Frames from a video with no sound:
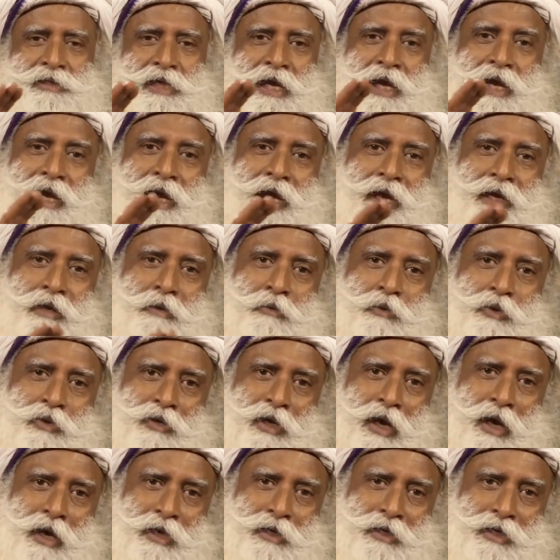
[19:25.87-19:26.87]
I had about
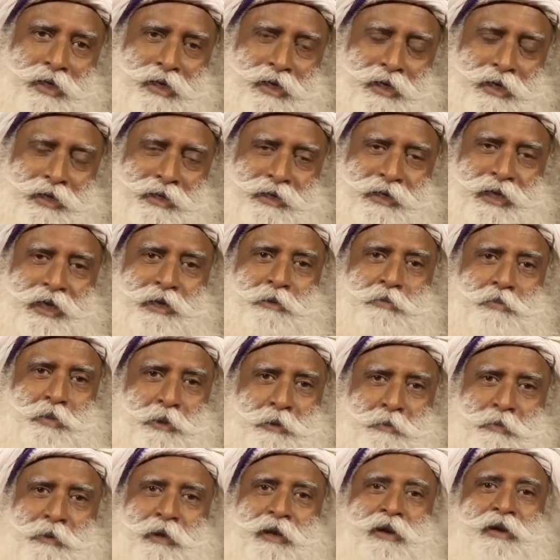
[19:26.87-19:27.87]
110
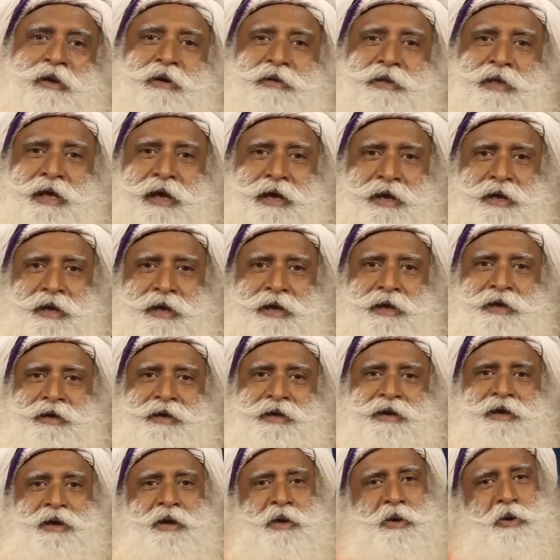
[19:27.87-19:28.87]
people on that day
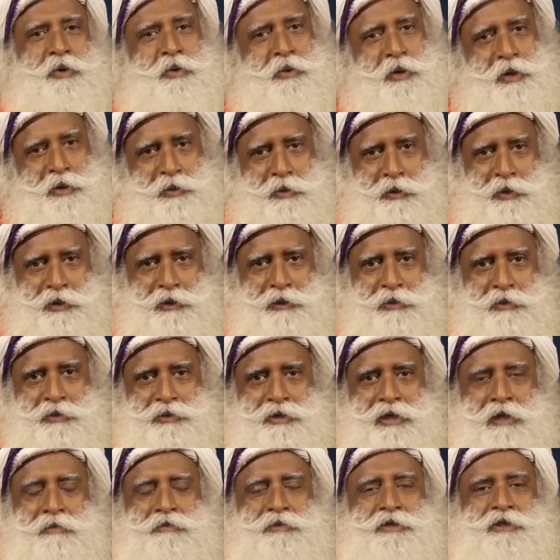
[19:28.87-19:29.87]
who are going through
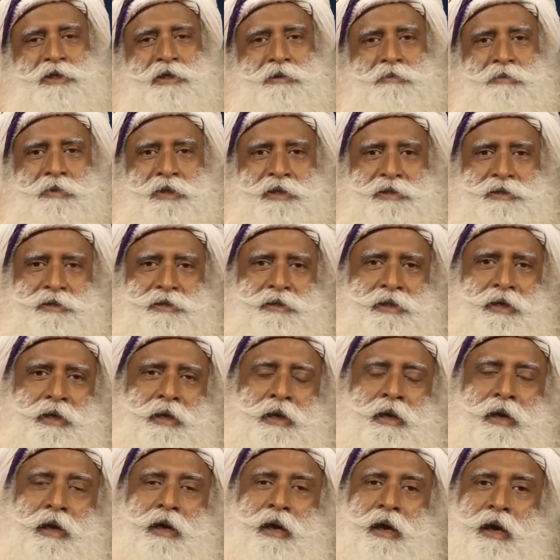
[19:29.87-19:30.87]
some treatments.
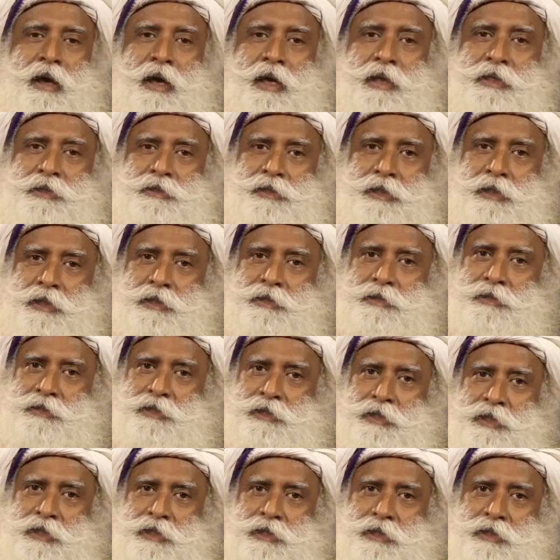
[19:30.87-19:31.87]
I said,
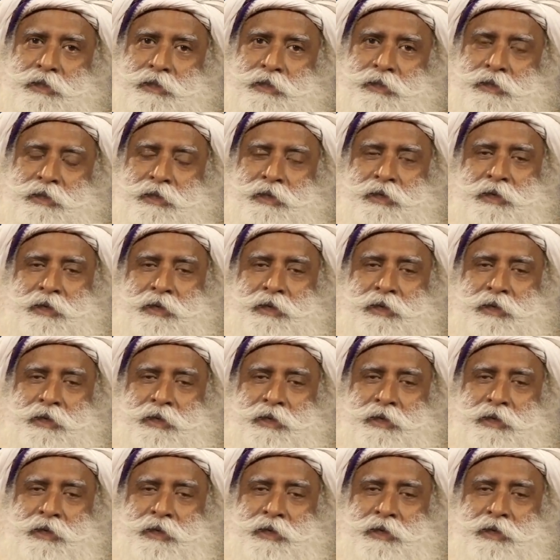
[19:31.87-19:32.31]
"See,